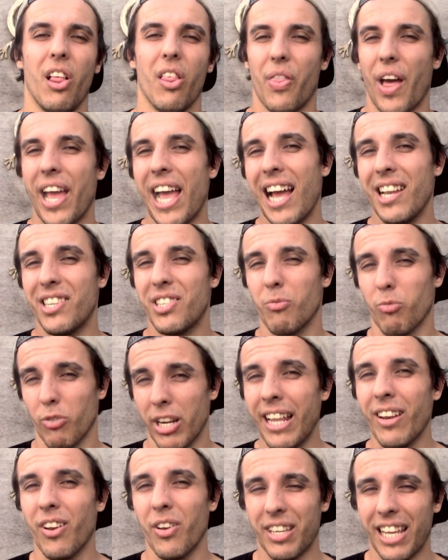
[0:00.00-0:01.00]
They had to
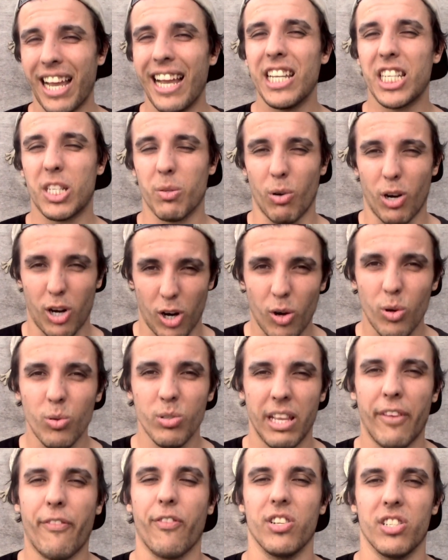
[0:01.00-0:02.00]
relocate to a whole
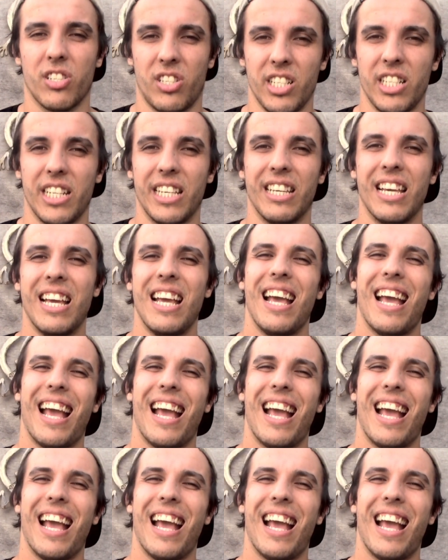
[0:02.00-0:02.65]
different city